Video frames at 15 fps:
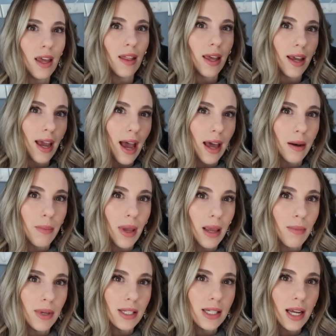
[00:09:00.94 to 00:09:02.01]
they like had a
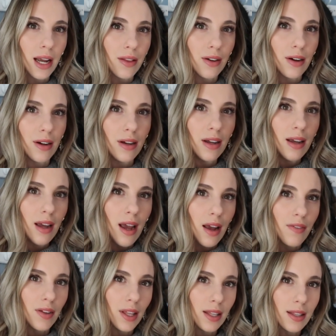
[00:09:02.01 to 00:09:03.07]
baby together. I
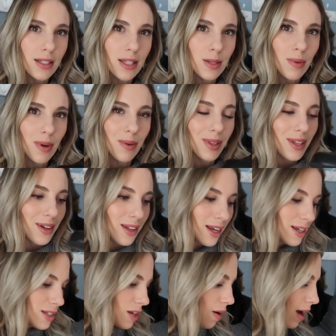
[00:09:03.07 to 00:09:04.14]
feel like this is what it would look
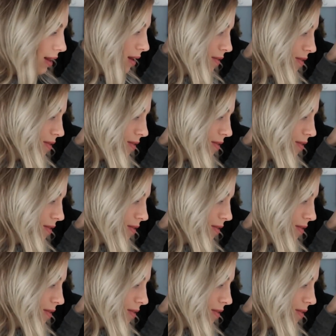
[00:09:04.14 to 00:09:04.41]
like. So I